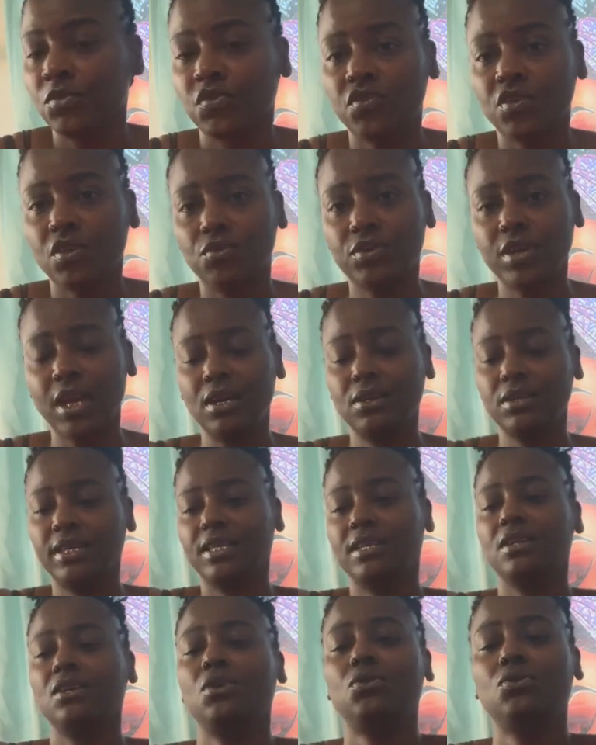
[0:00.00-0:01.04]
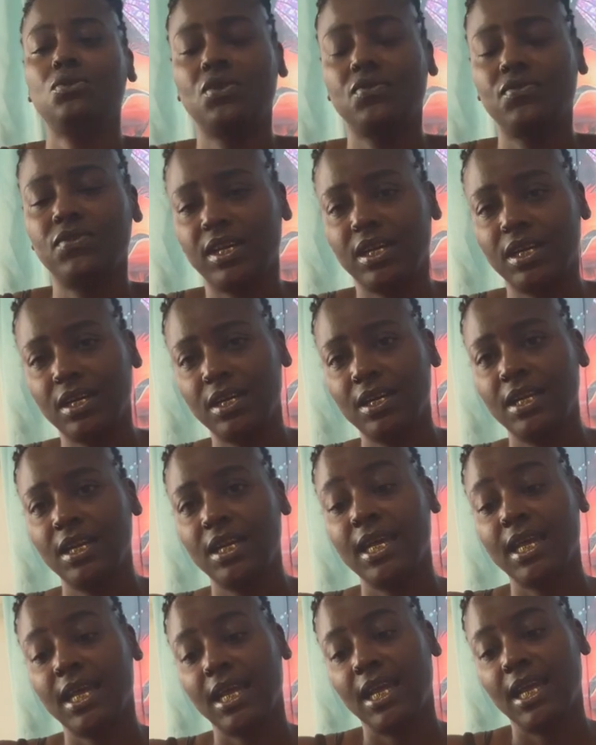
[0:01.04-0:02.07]
So y'all need to go on over there
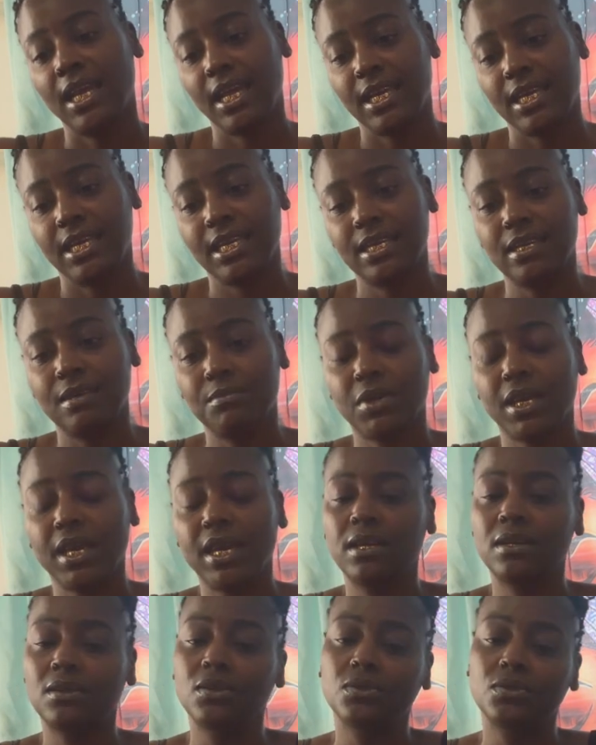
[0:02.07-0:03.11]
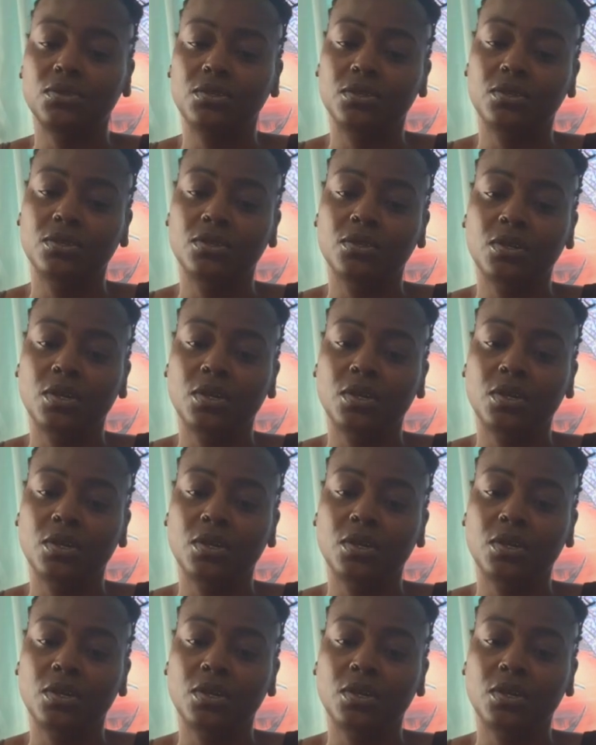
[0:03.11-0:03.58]
and get them candles.